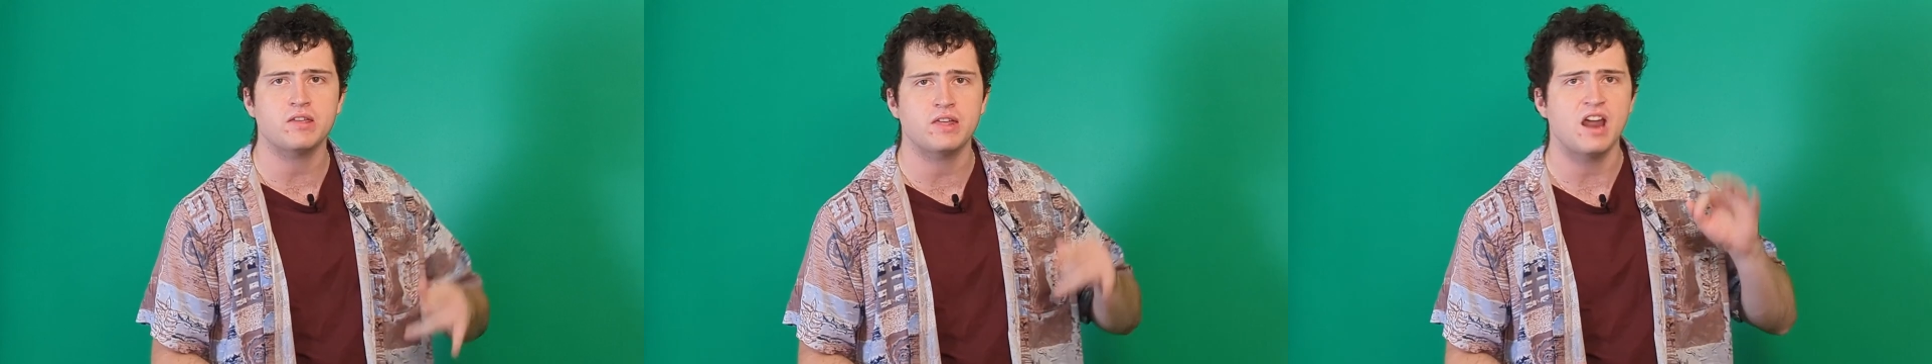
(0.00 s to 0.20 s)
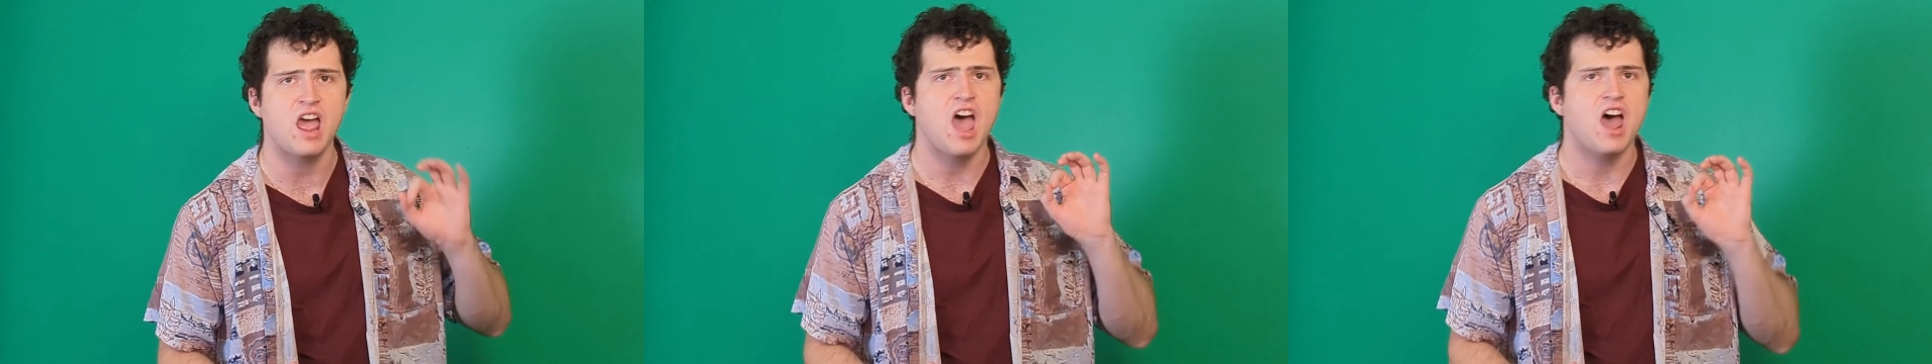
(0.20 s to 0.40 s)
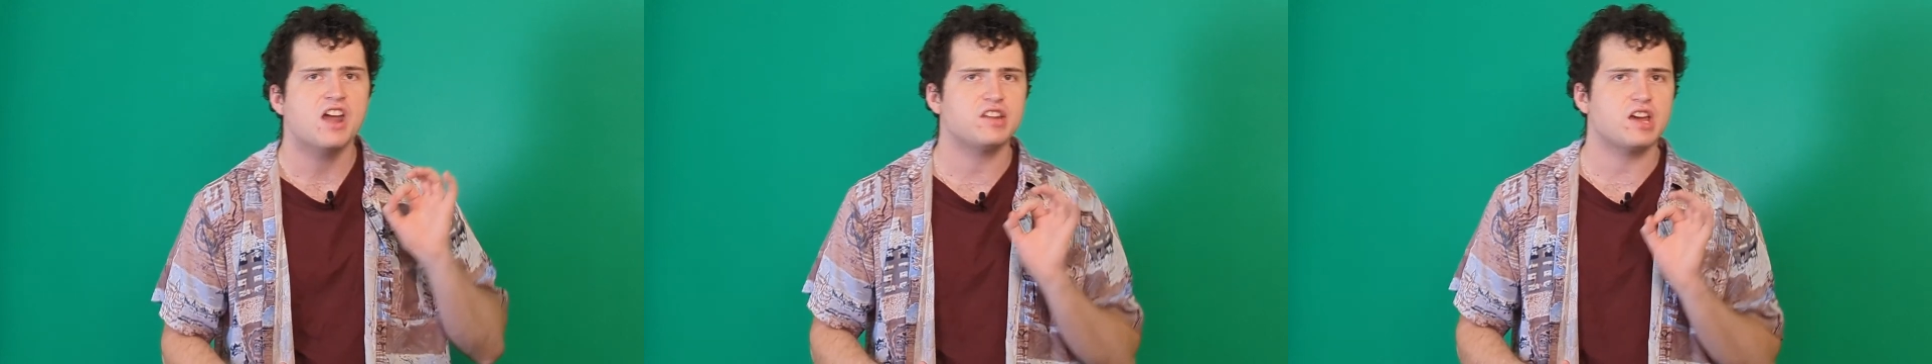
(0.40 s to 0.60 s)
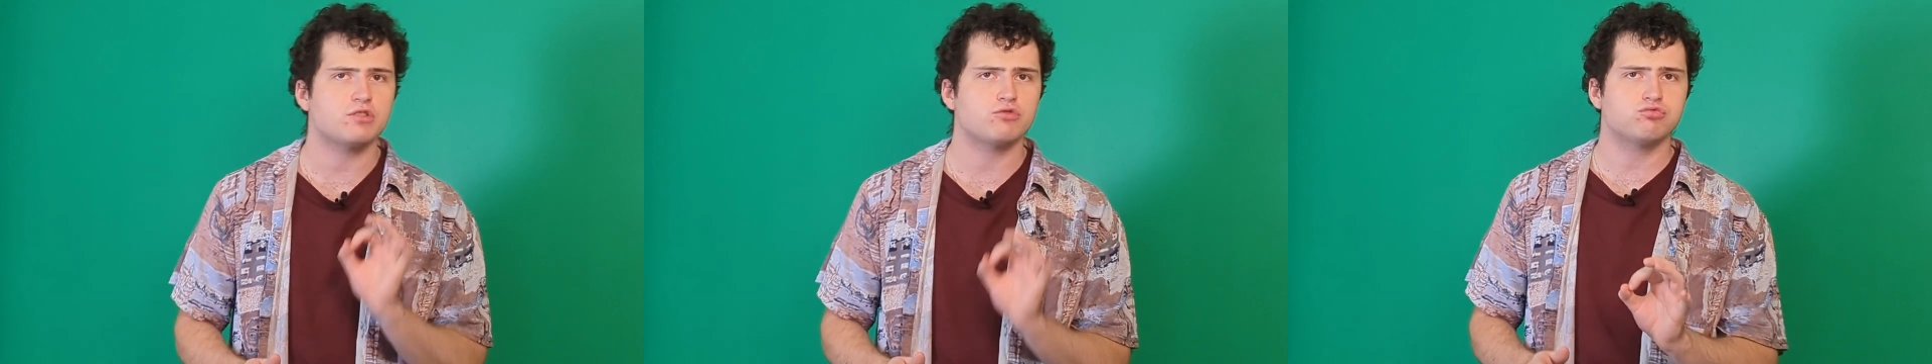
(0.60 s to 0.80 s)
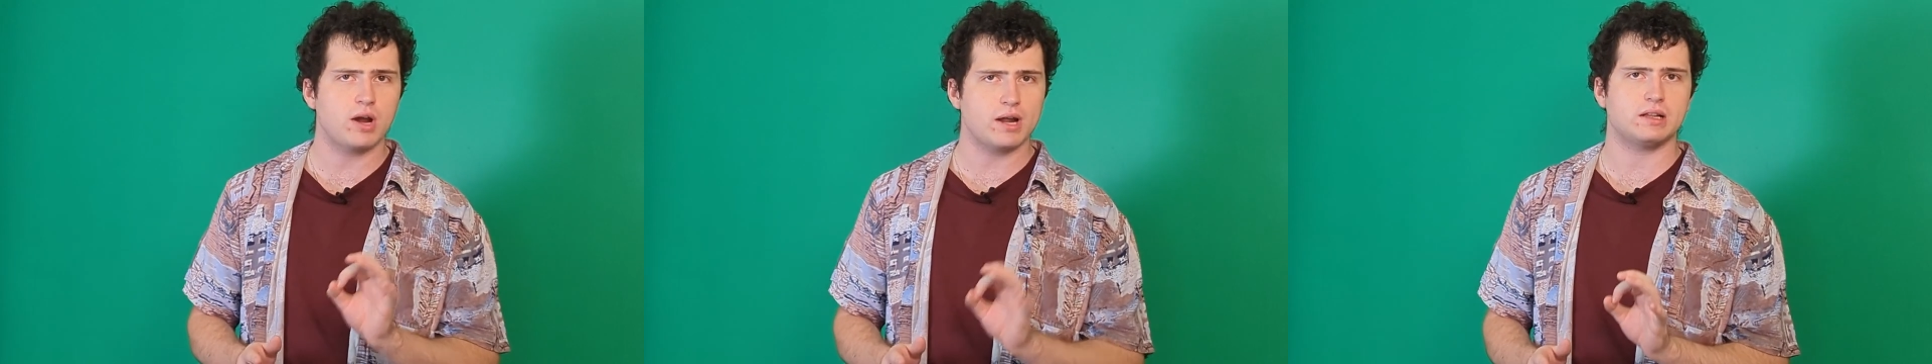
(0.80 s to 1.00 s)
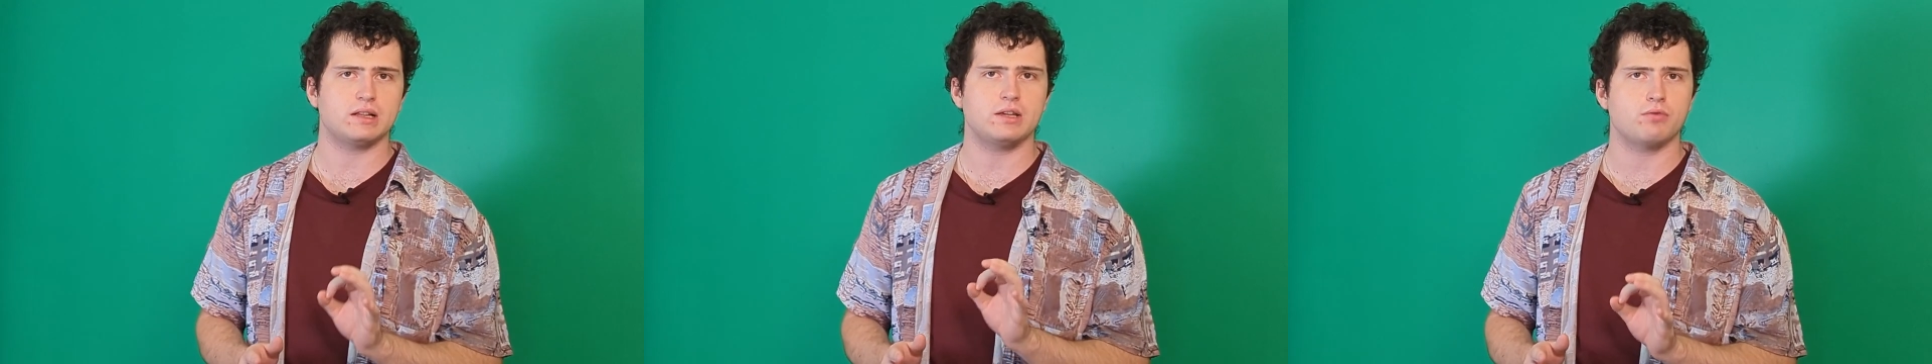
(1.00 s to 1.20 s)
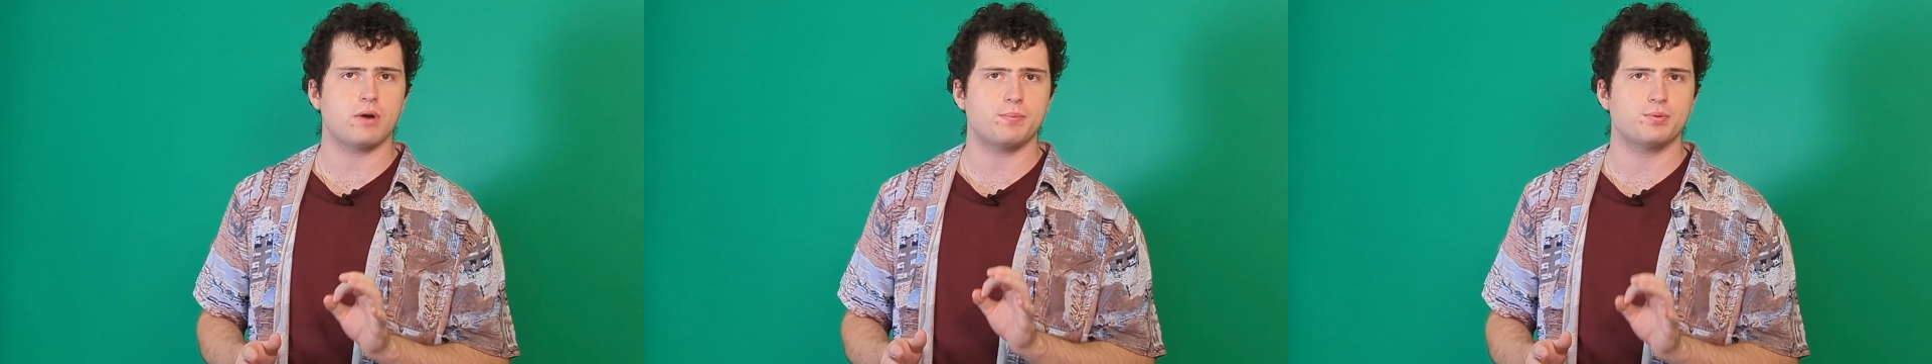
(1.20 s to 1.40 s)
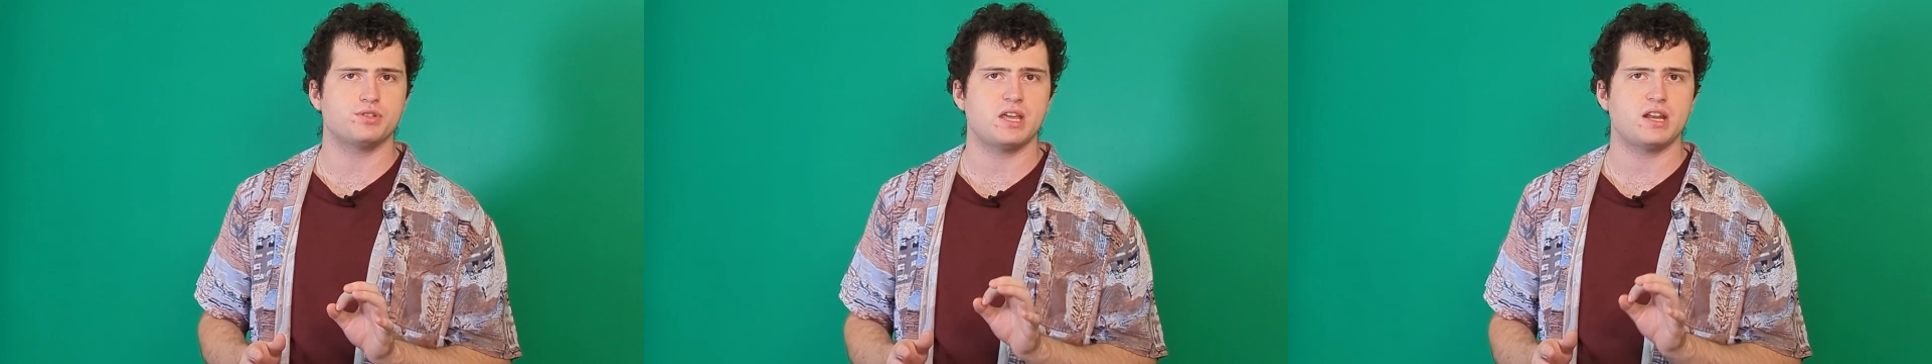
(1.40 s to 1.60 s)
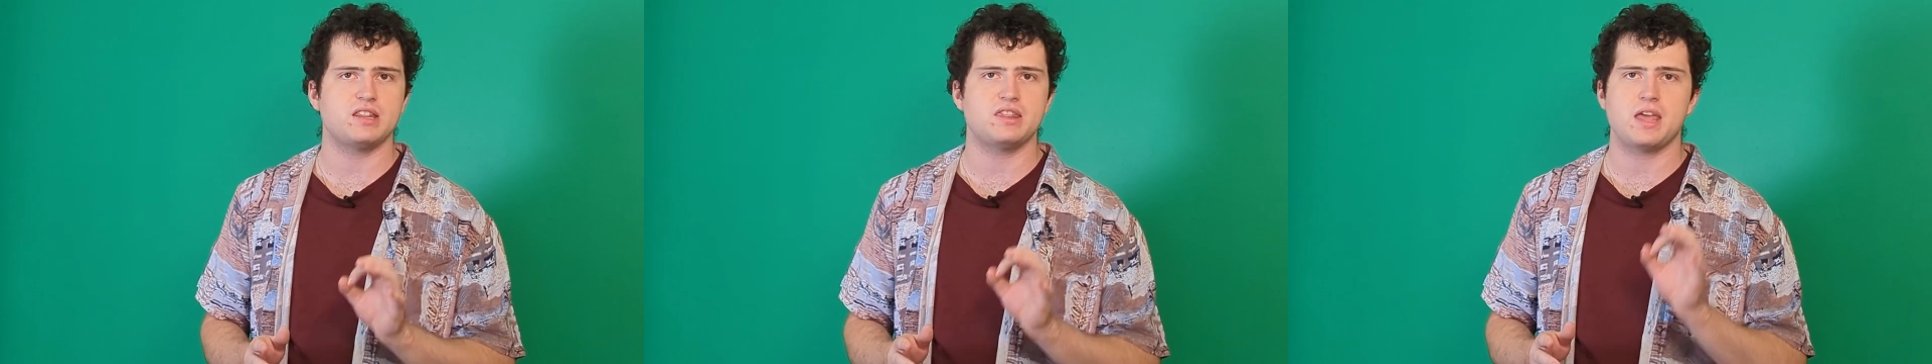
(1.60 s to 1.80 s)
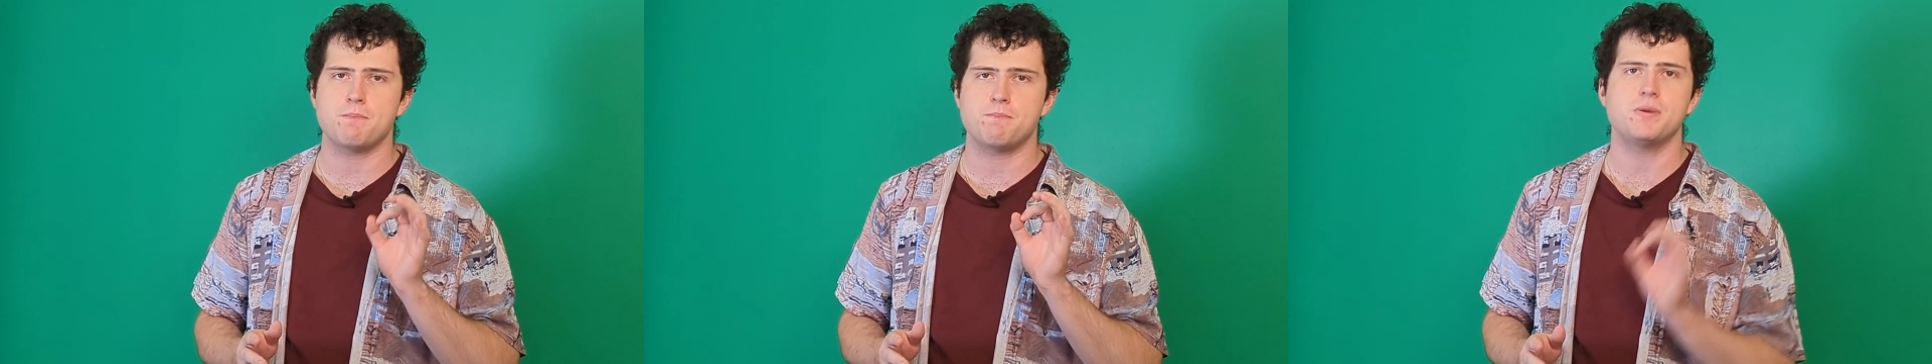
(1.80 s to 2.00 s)
that directly
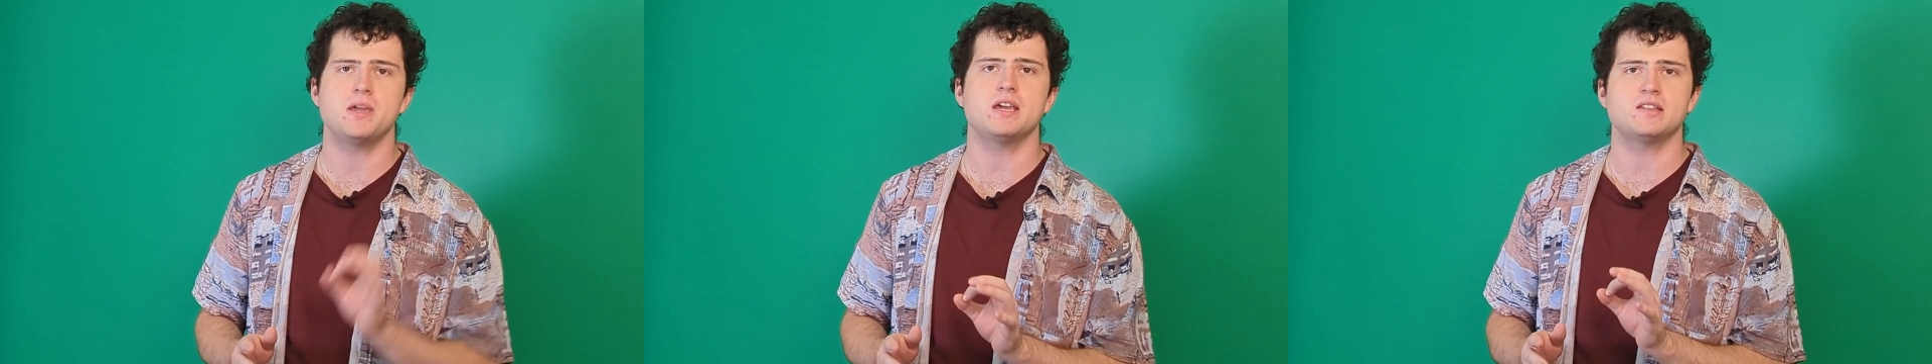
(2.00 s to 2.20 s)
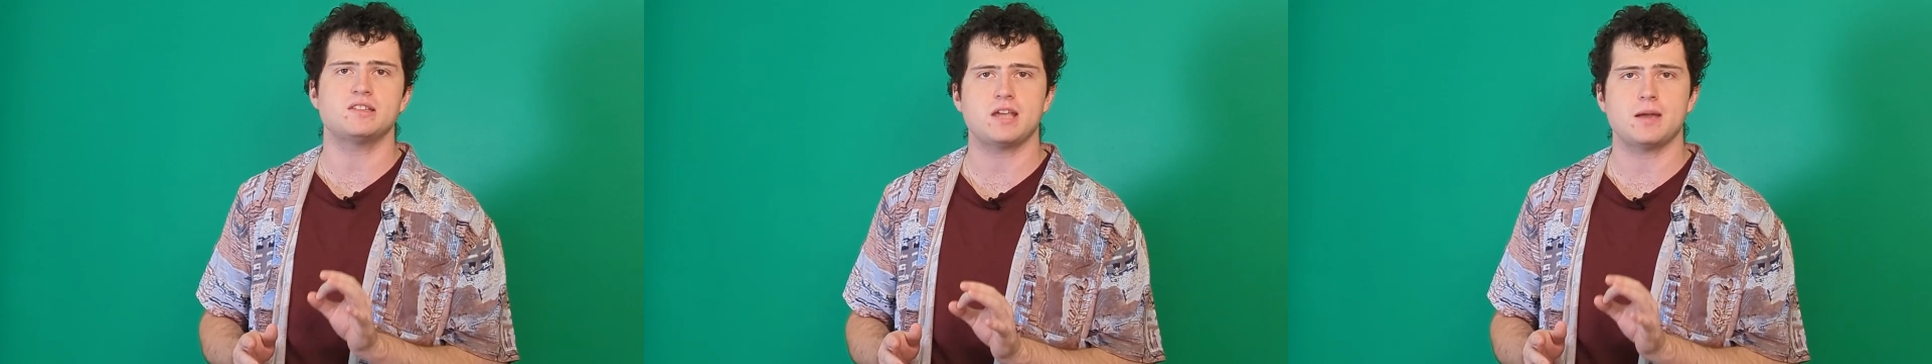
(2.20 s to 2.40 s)
represented their biggest